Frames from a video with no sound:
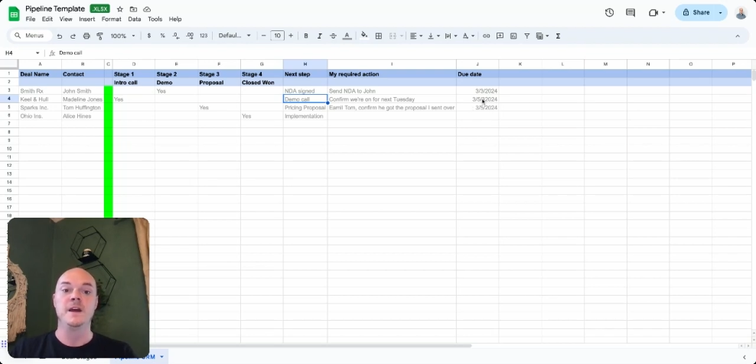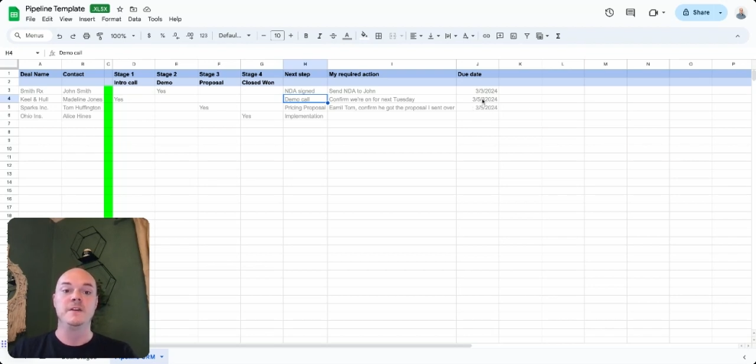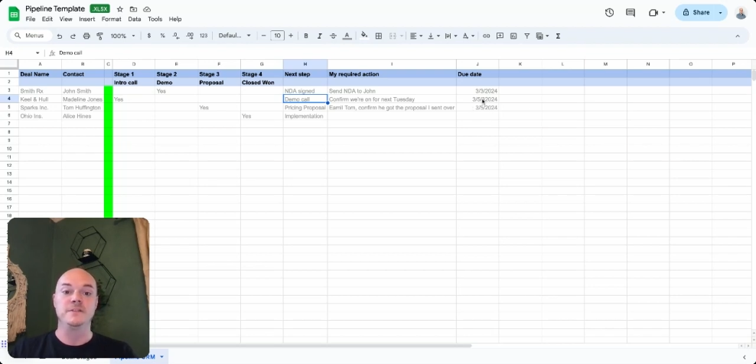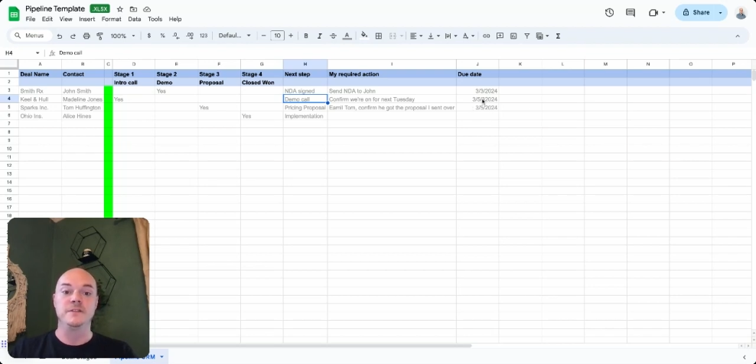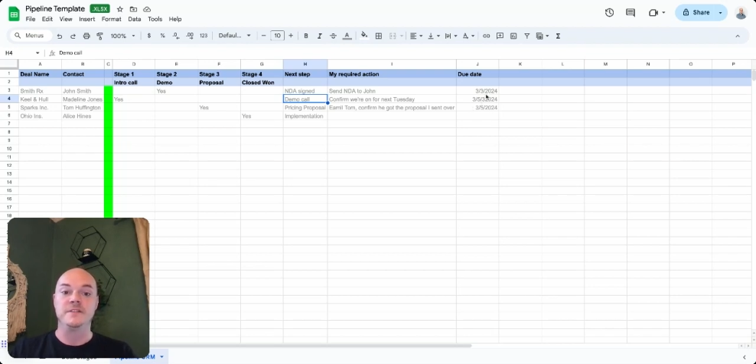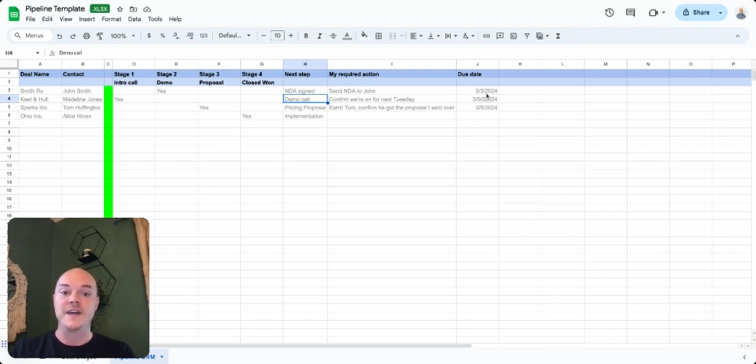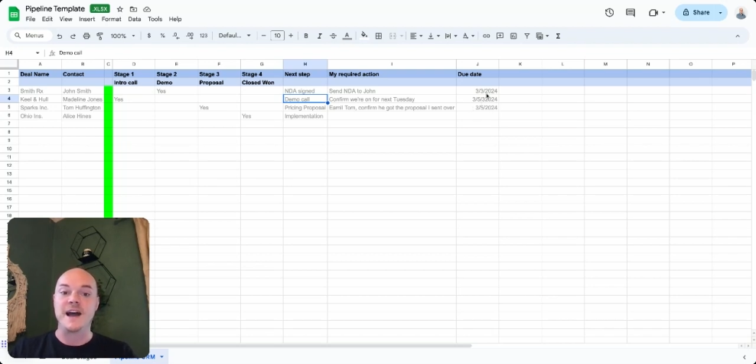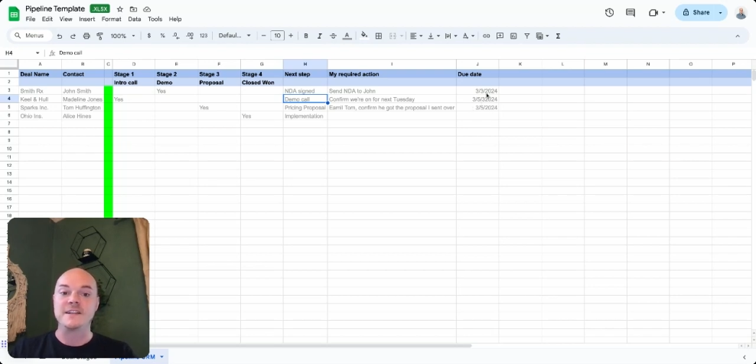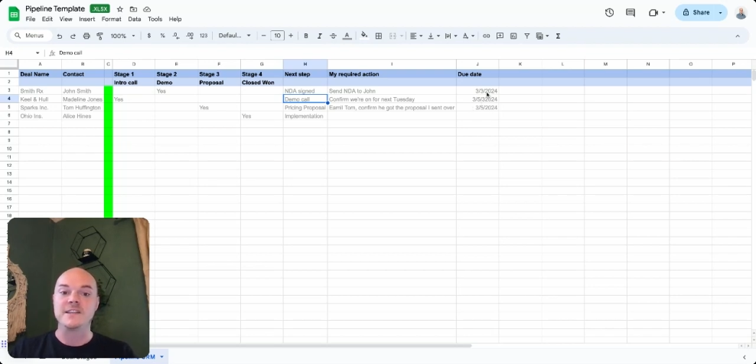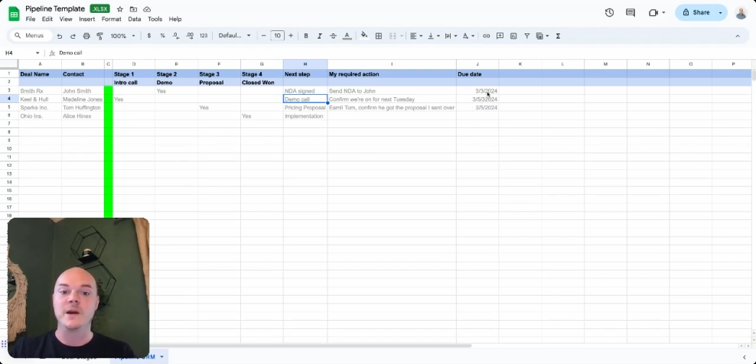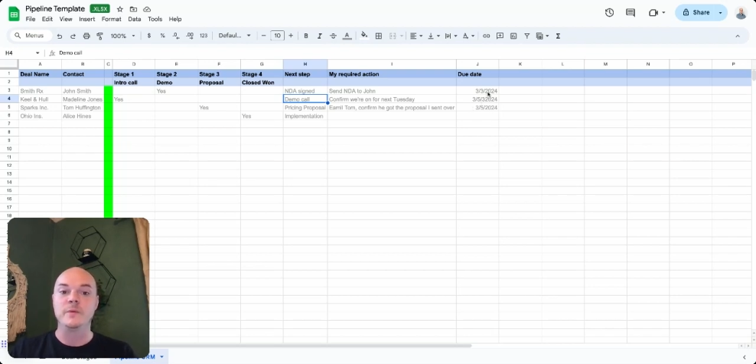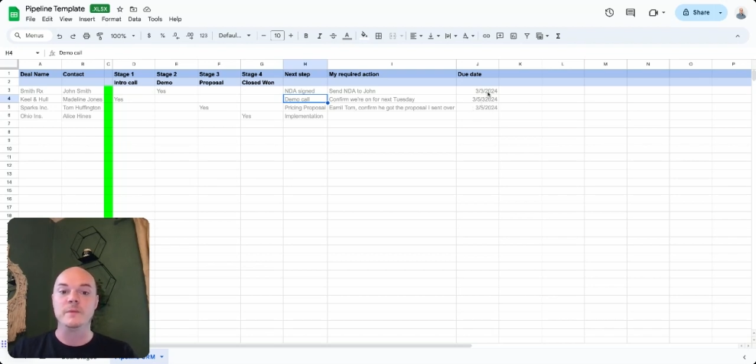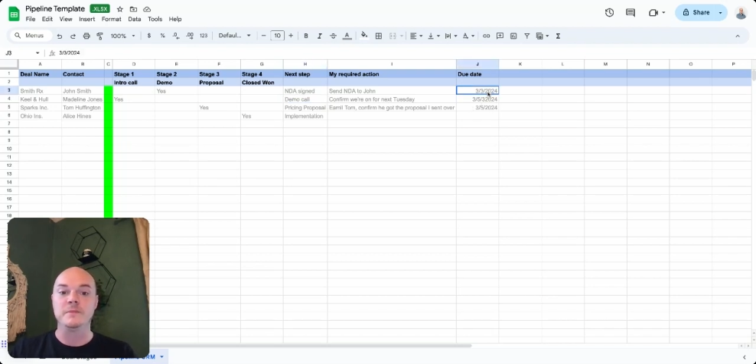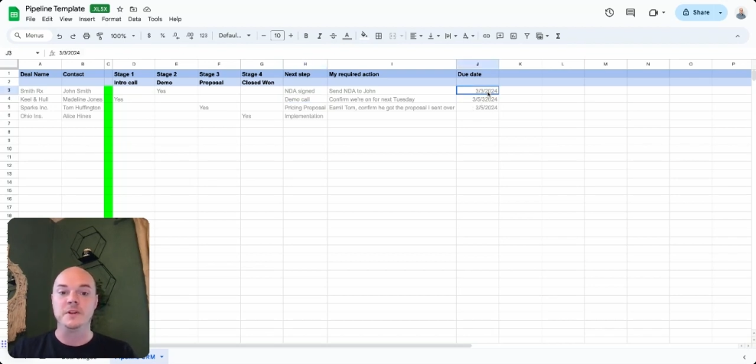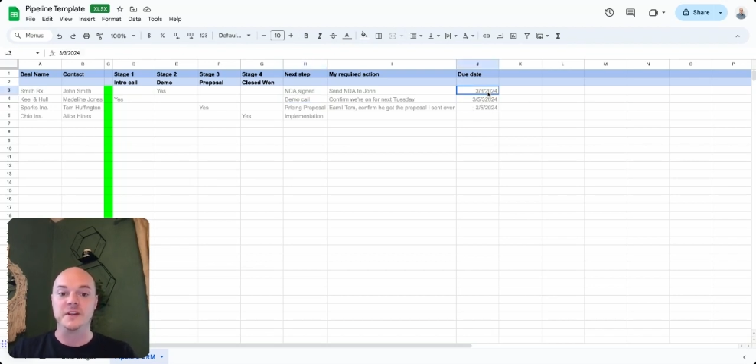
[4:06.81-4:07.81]
So that's how
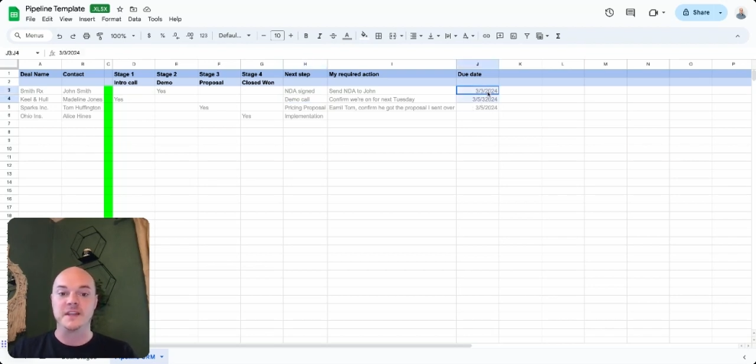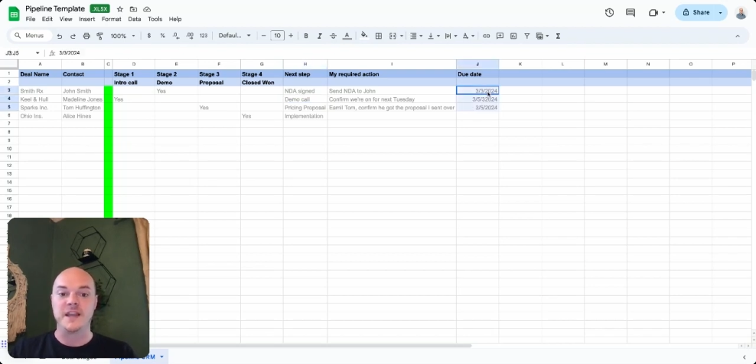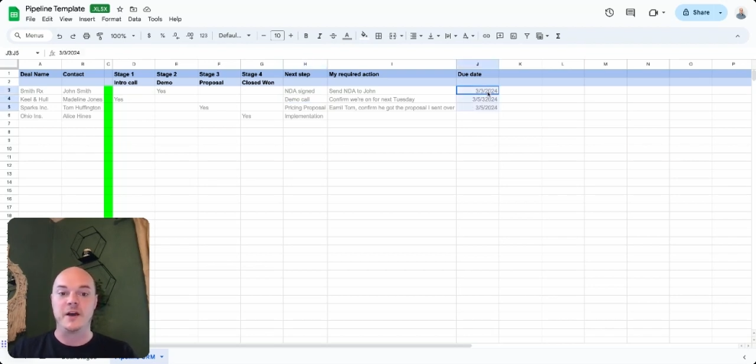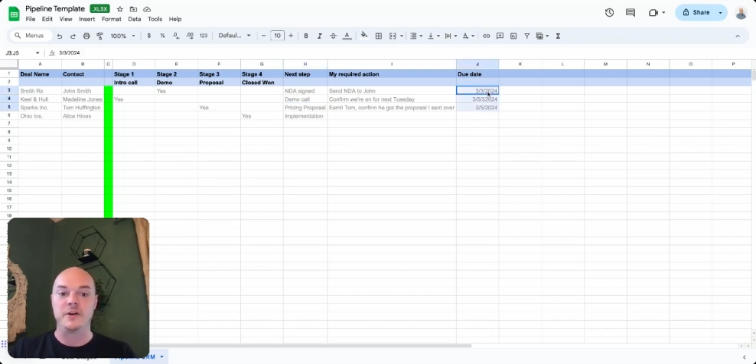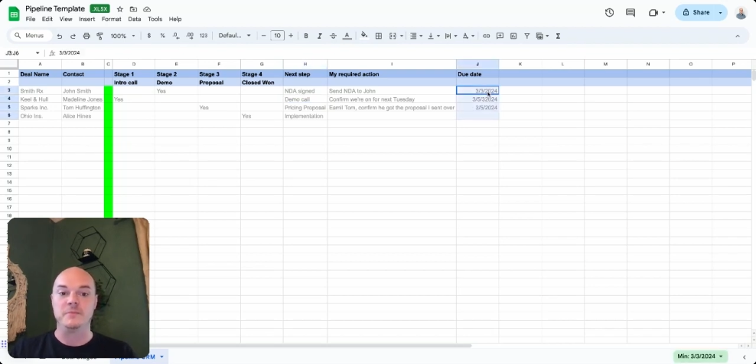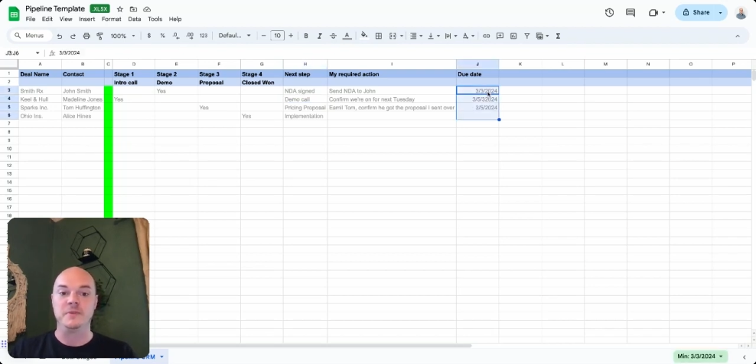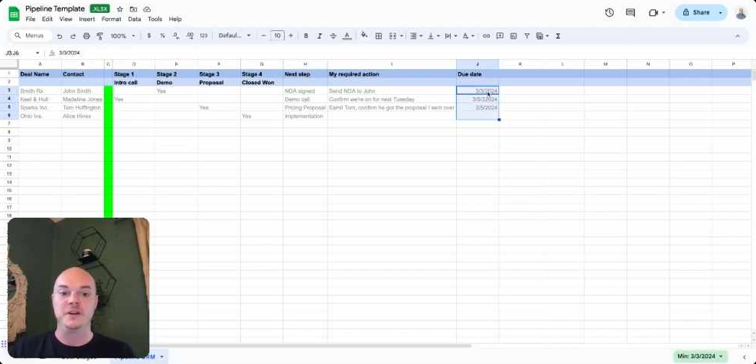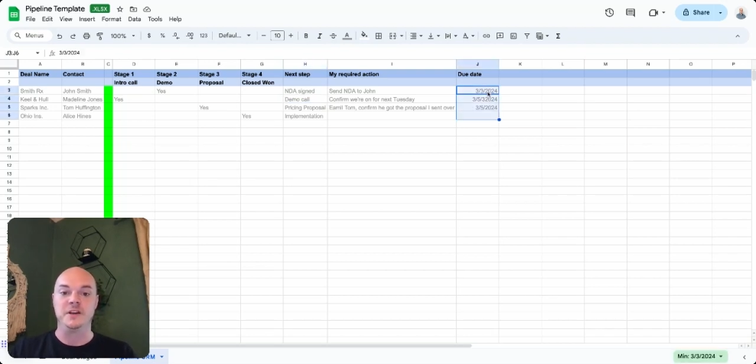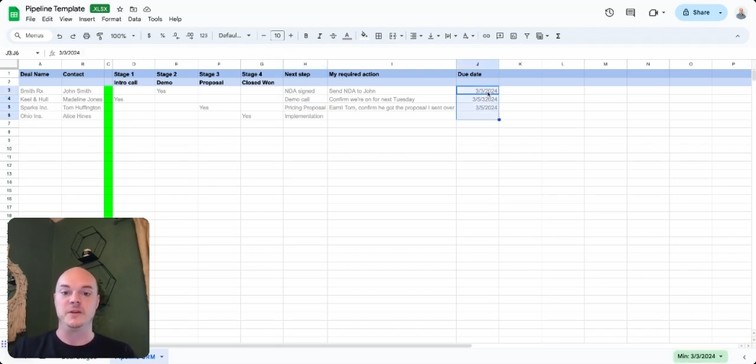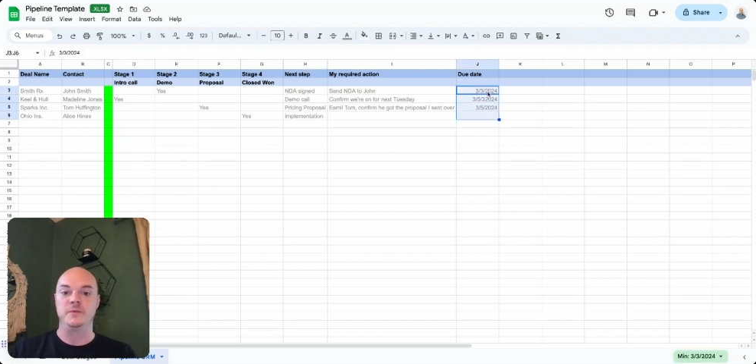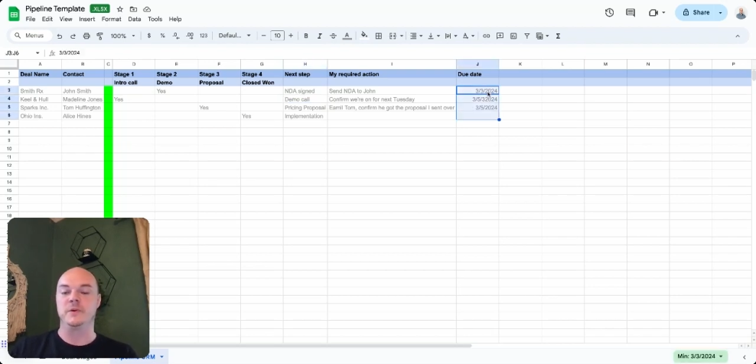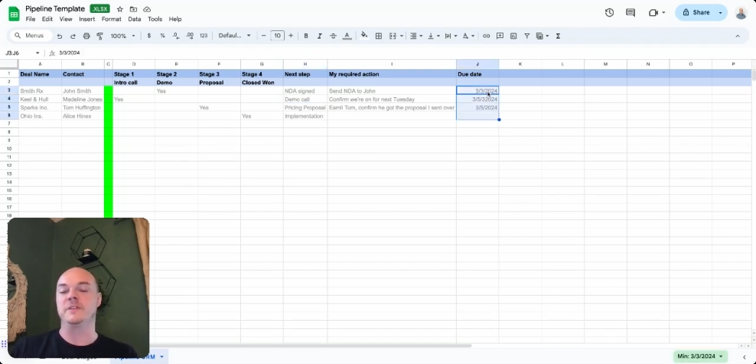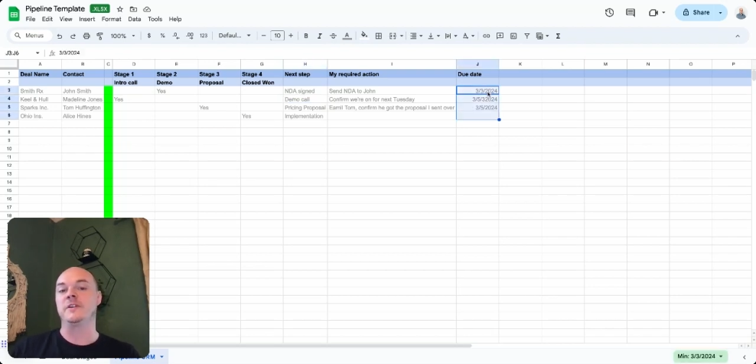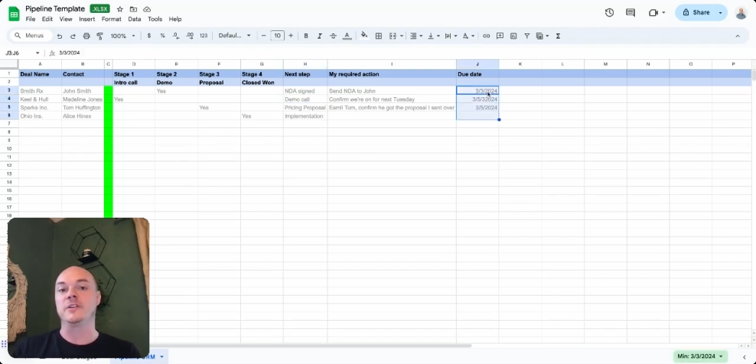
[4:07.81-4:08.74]
we build accountability with